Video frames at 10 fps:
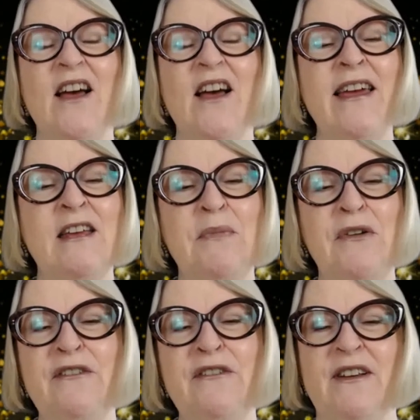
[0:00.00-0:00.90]
Tying in
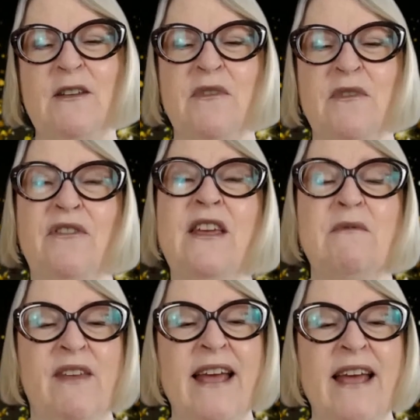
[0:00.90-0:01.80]
perfectly with the
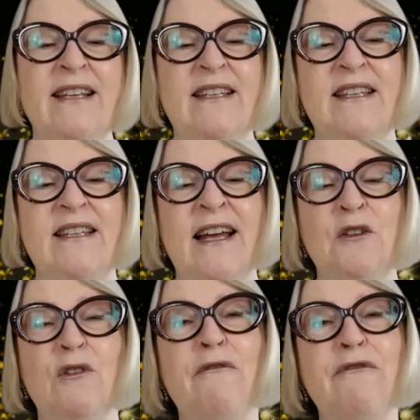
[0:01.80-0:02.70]
theme of the ACT
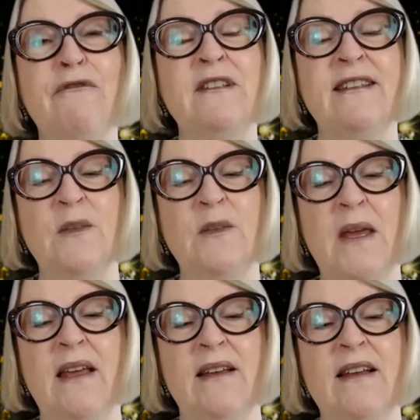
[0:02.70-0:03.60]
annual conference this
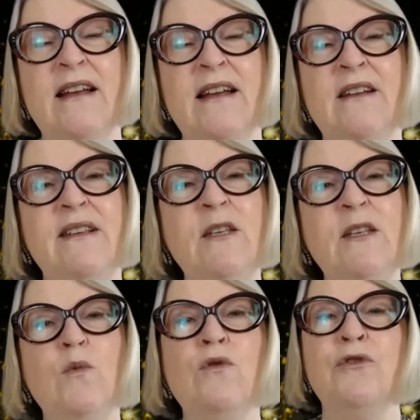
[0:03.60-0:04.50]
week, this
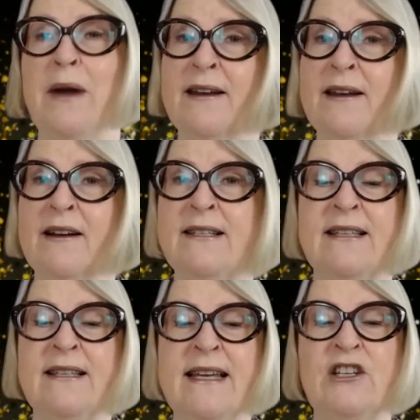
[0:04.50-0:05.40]
award
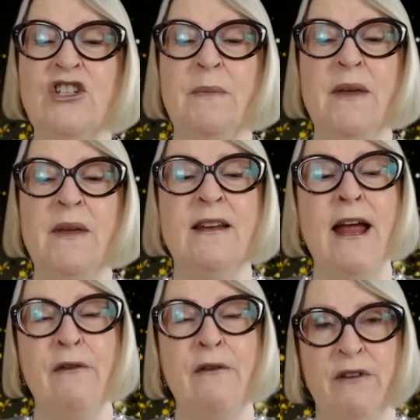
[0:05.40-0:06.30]
recognises leadership in an
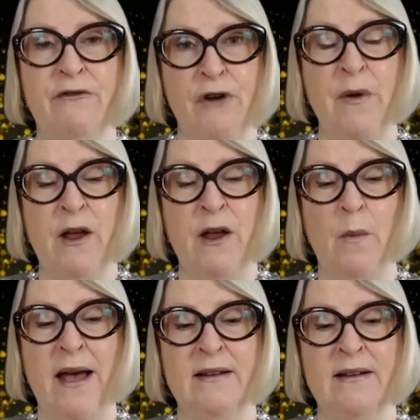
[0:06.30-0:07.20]
area of growing
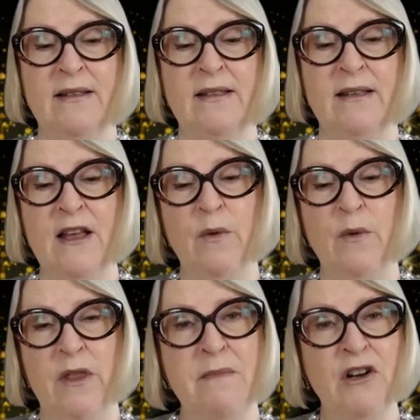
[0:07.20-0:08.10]
awareness
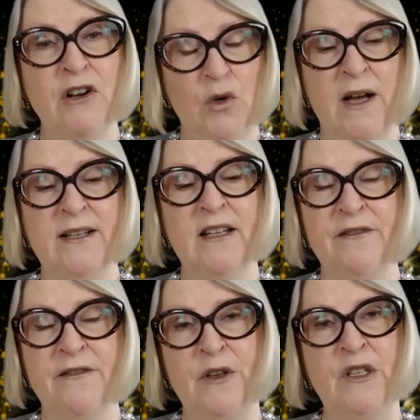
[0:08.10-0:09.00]
with a much wider
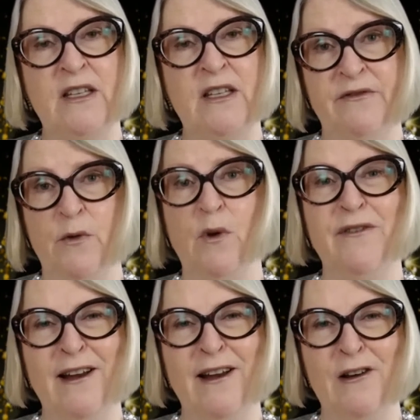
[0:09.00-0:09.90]
diversity of
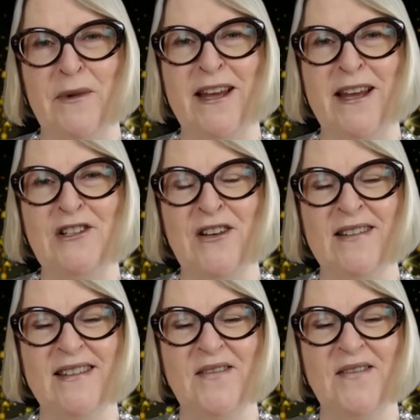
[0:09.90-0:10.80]
qualifying
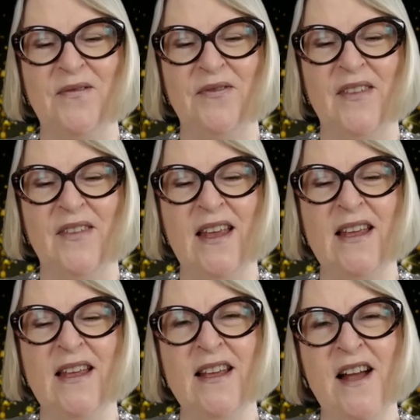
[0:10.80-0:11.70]
nominations.
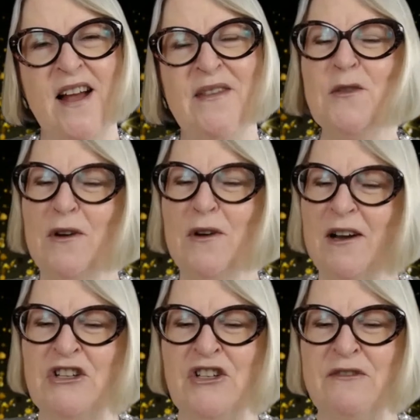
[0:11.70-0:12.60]
And that's what
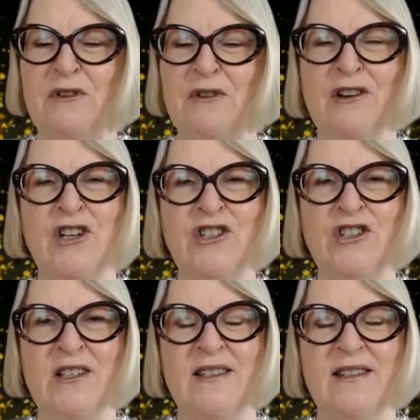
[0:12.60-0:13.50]
clinched it for our
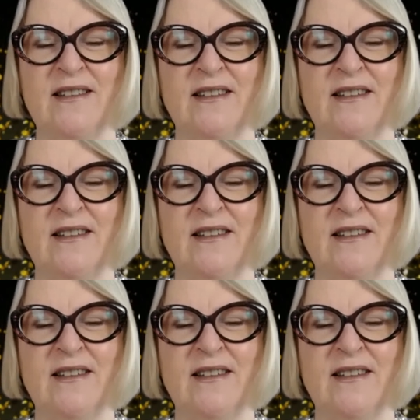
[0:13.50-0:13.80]
judges.